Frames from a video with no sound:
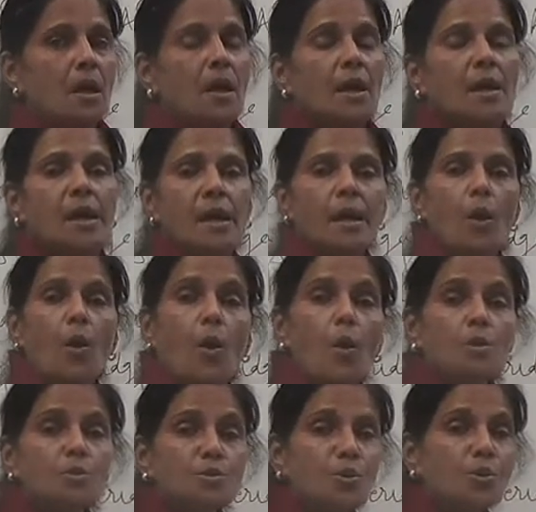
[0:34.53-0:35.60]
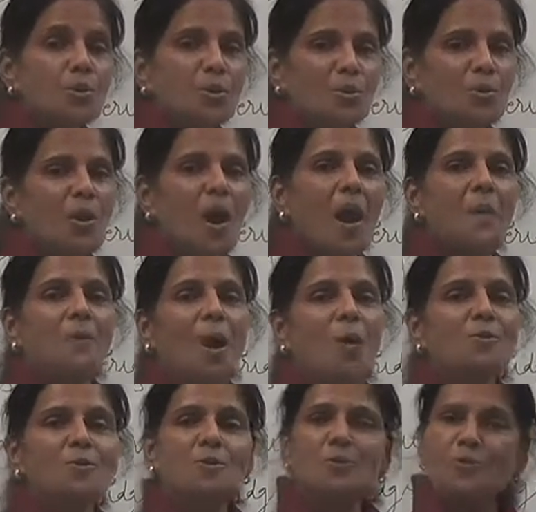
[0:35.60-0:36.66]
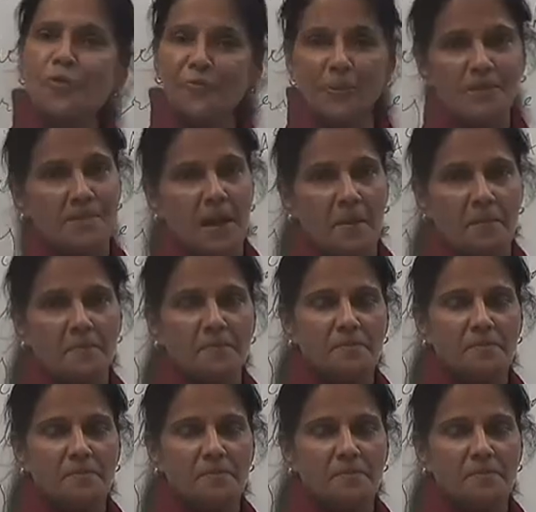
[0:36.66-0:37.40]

He also knew about Sufism